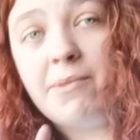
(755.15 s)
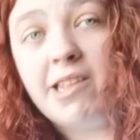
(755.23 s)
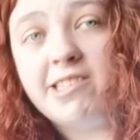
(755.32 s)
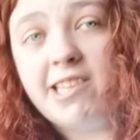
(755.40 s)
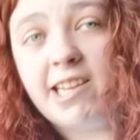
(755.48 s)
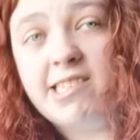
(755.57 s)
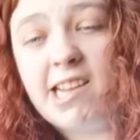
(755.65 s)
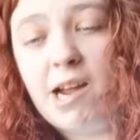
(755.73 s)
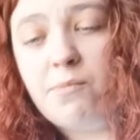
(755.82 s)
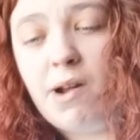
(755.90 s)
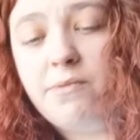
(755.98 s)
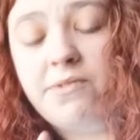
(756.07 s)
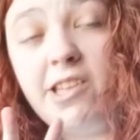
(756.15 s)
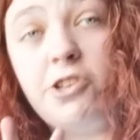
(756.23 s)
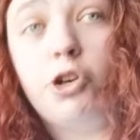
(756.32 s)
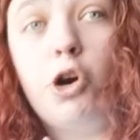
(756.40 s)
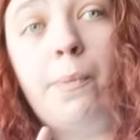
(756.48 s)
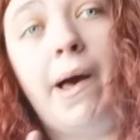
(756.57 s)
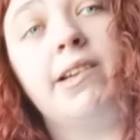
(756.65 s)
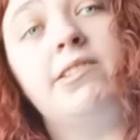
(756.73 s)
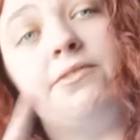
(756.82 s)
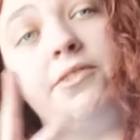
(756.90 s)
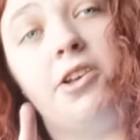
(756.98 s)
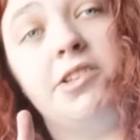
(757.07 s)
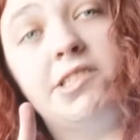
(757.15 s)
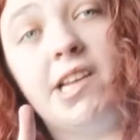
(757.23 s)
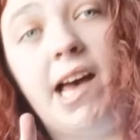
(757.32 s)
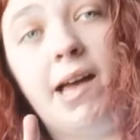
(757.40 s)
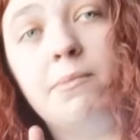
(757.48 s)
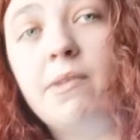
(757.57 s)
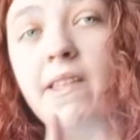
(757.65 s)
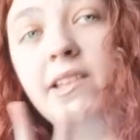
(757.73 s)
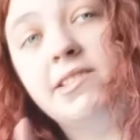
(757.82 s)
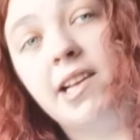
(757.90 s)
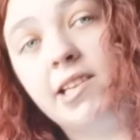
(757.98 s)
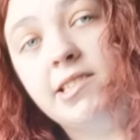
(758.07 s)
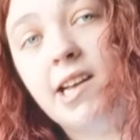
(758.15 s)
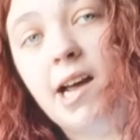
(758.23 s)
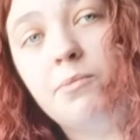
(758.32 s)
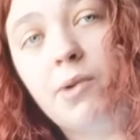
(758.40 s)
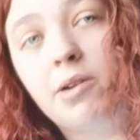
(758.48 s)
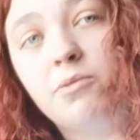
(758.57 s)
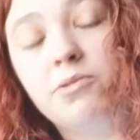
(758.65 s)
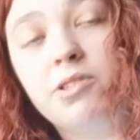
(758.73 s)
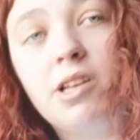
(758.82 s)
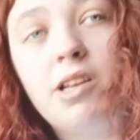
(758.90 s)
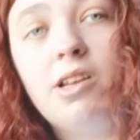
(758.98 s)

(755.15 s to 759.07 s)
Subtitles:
then second time round, then you go back to first time and then second time round.